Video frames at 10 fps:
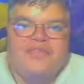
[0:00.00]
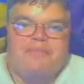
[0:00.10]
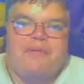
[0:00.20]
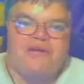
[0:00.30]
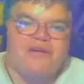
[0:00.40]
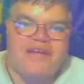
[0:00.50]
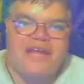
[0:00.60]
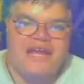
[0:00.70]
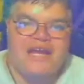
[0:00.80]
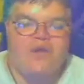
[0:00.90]
the Burger
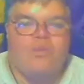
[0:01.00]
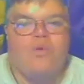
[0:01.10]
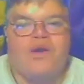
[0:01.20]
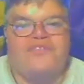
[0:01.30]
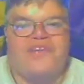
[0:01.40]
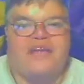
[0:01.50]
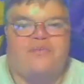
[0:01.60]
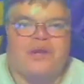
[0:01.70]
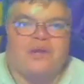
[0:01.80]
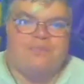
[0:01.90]
King was
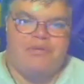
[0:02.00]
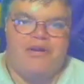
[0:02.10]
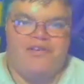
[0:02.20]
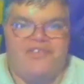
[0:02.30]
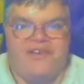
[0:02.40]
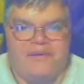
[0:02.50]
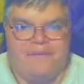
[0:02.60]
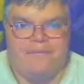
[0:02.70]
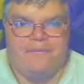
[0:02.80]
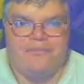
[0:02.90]
a real person.
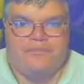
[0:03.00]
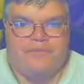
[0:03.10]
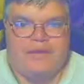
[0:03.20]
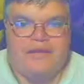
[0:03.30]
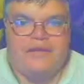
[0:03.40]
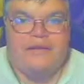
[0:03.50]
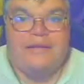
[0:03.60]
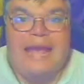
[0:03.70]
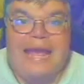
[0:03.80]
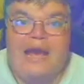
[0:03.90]

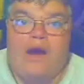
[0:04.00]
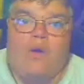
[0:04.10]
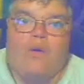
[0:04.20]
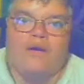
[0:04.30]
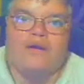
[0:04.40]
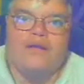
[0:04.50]
Now,